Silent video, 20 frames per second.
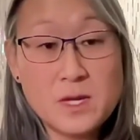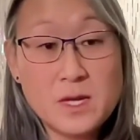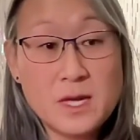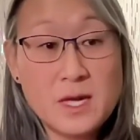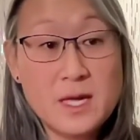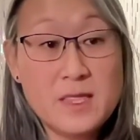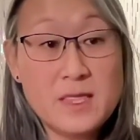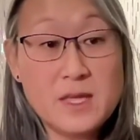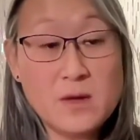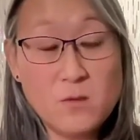
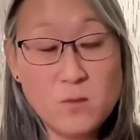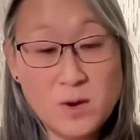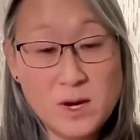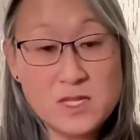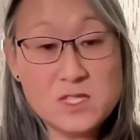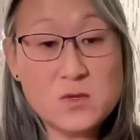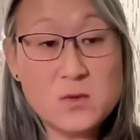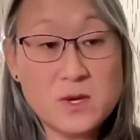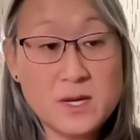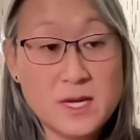and they
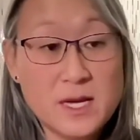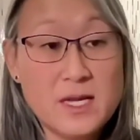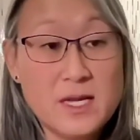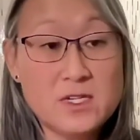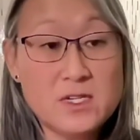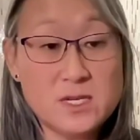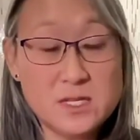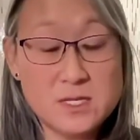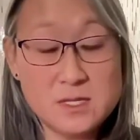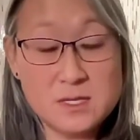want to
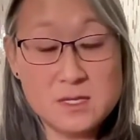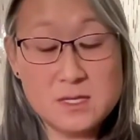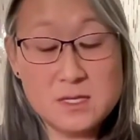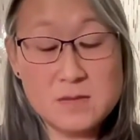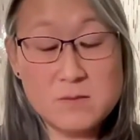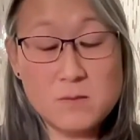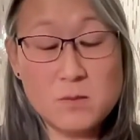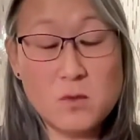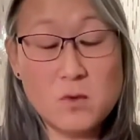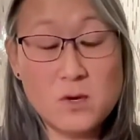engage in
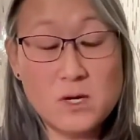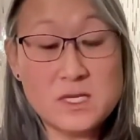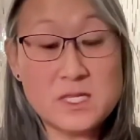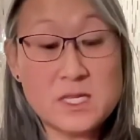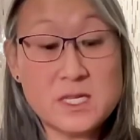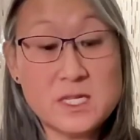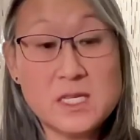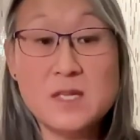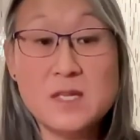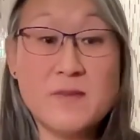more
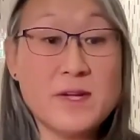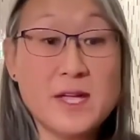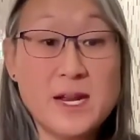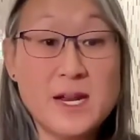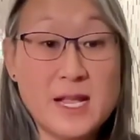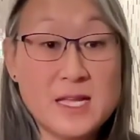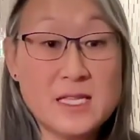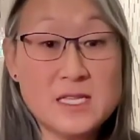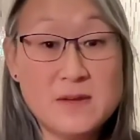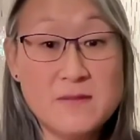significant
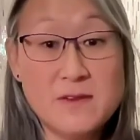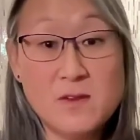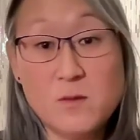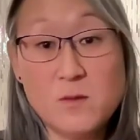activity,